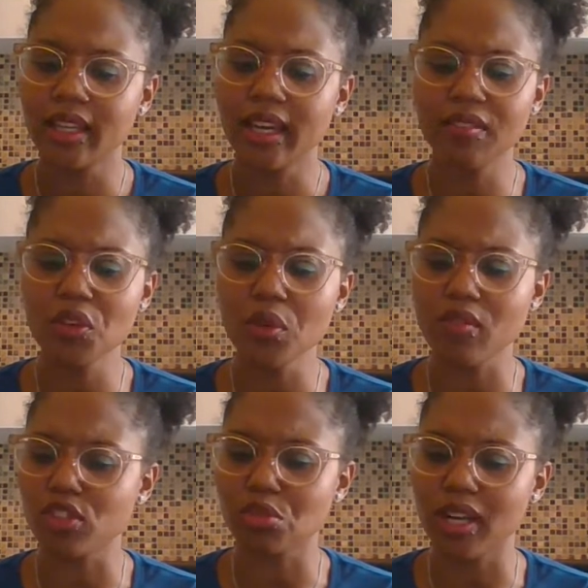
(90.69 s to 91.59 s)
Have you
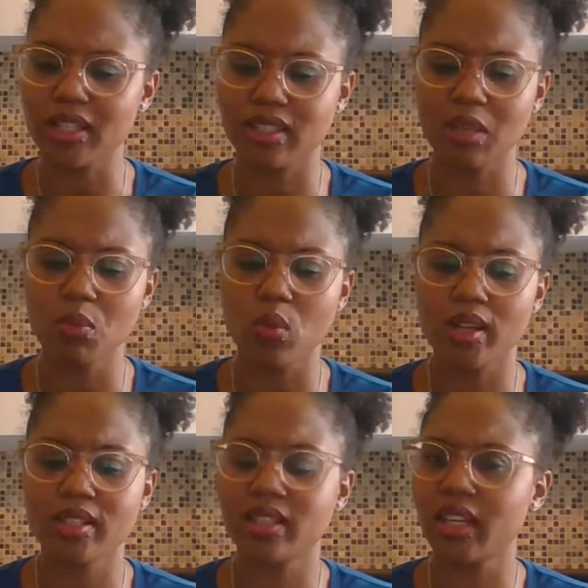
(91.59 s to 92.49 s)
ever tried to sleep
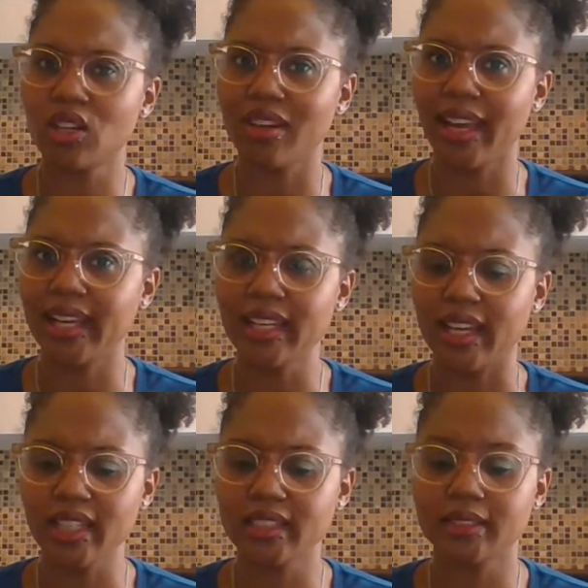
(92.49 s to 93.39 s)
while sitting on 8
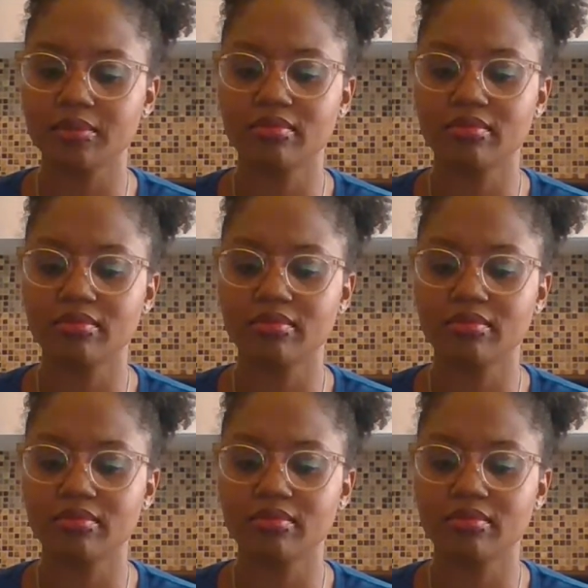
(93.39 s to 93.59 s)
eggs?